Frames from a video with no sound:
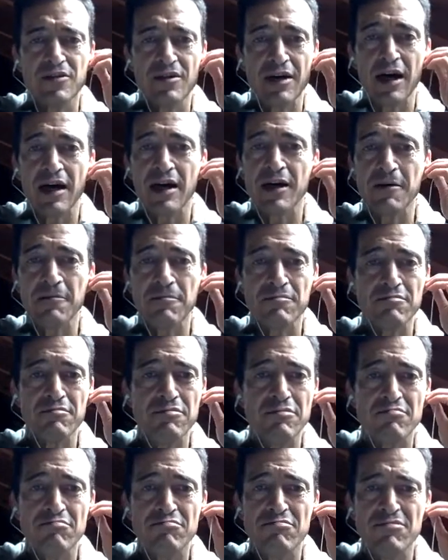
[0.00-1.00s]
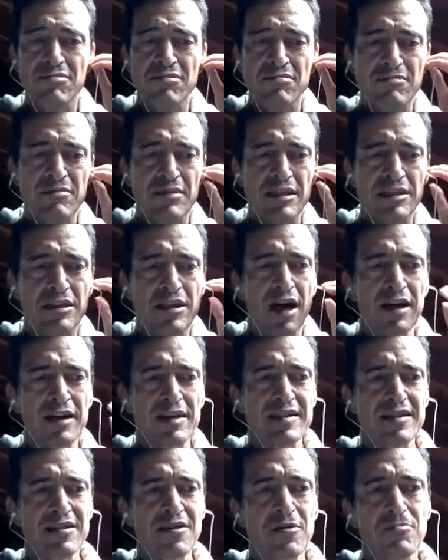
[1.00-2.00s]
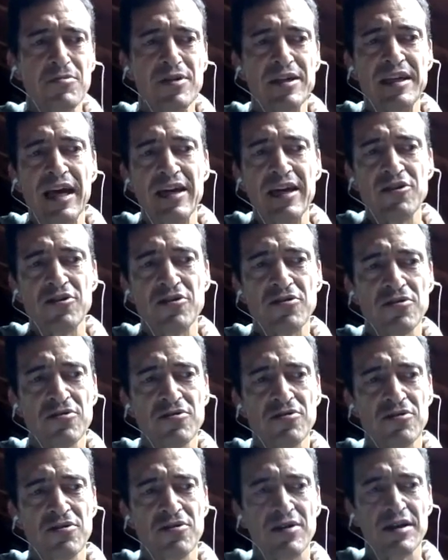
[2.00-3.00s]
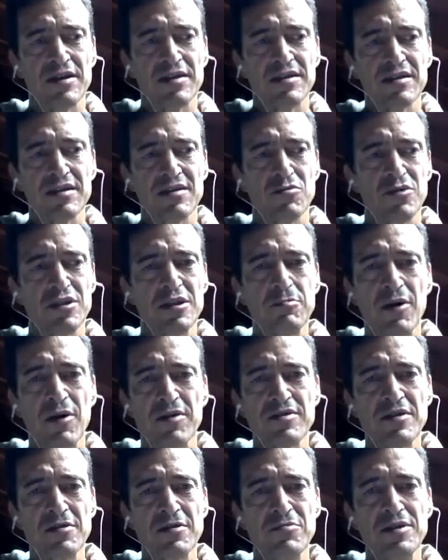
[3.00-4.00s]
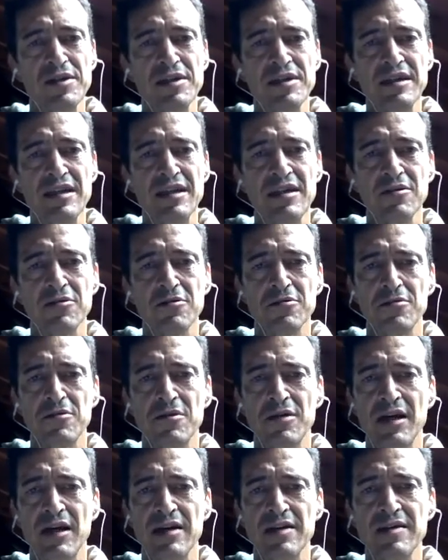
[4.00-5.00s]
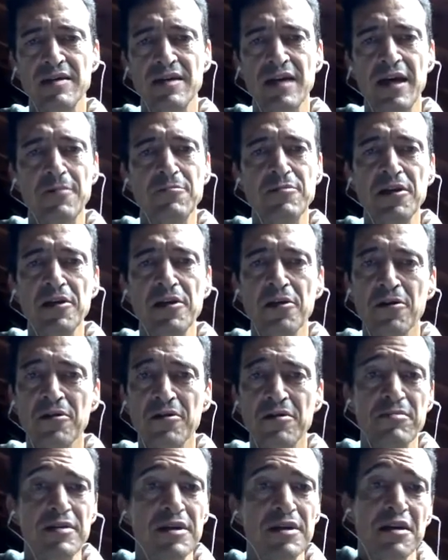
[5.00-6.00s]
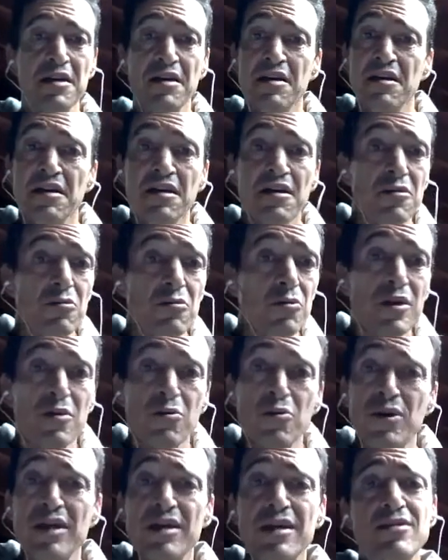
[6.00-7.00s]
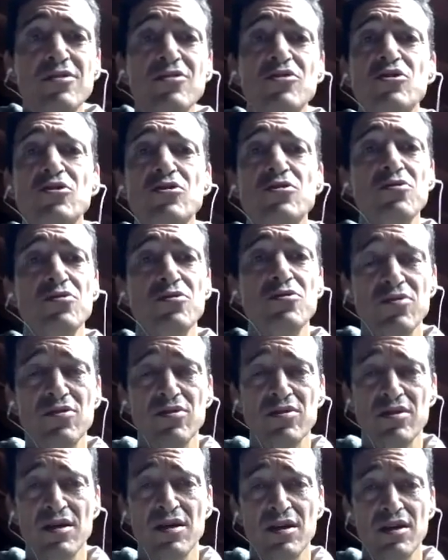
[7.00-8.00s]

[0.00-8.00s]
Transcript: not as an obligation or as a responsibility or as a heavy load, but we can choose